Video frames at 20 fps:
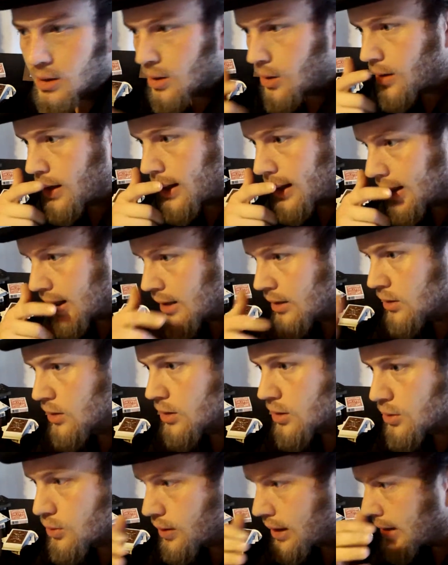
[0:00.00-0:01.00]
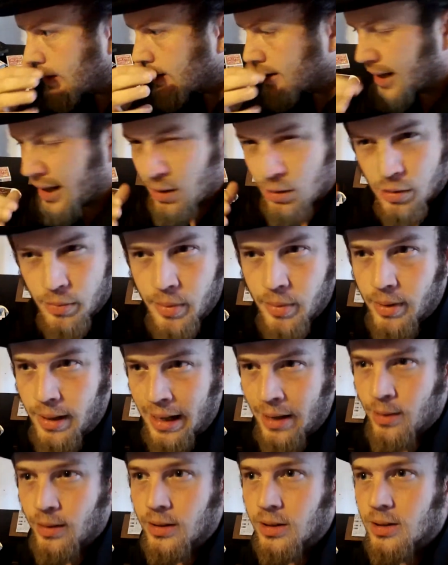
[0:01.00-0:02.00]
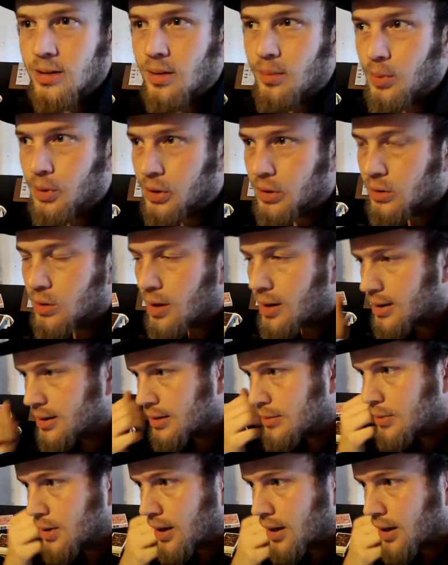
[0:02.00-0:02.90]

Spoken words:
so I kind of looked around, and I don't remember how I stumbled across it,